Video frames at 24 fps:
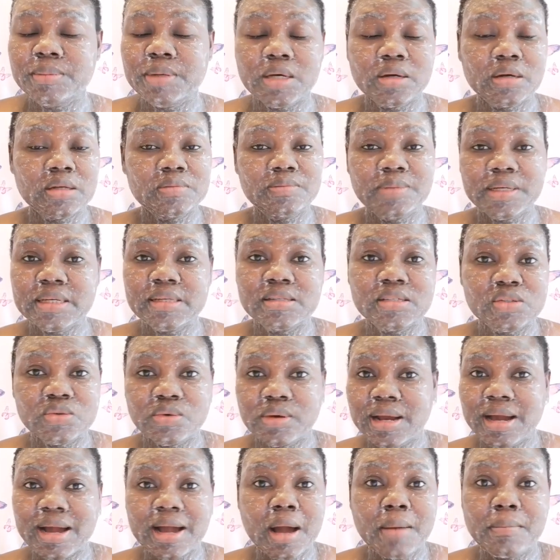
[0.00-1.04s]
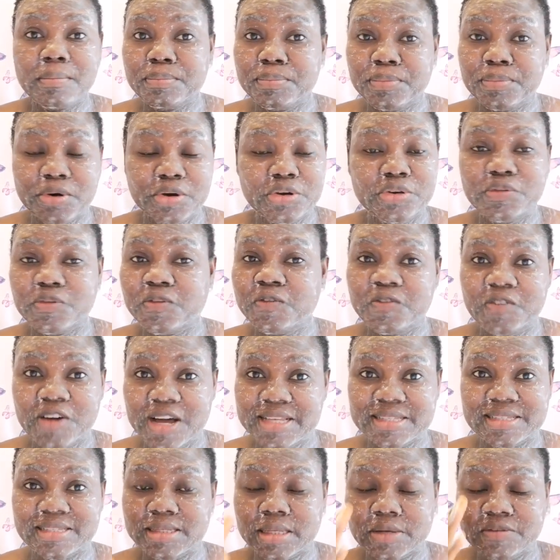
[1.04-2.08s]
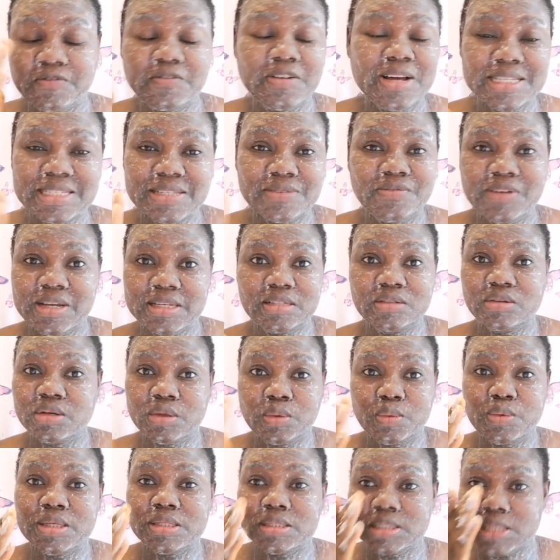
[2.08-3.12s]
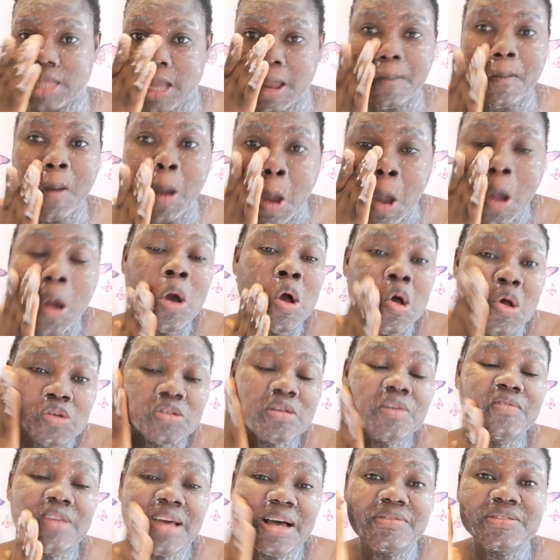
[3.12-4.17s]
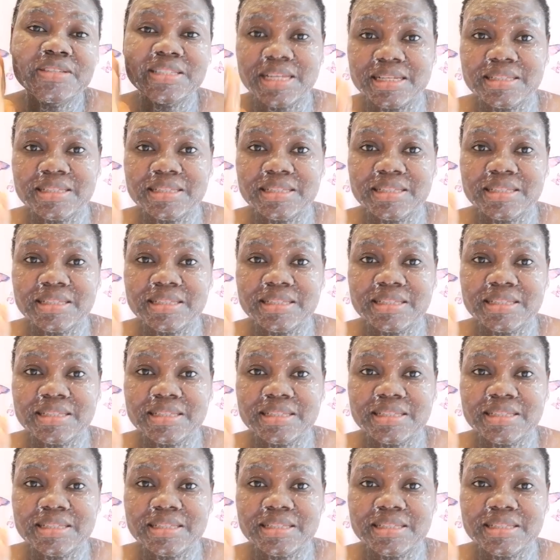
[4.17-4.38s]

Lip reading: Because baking soda can burn you fast, not a waste time. So if you have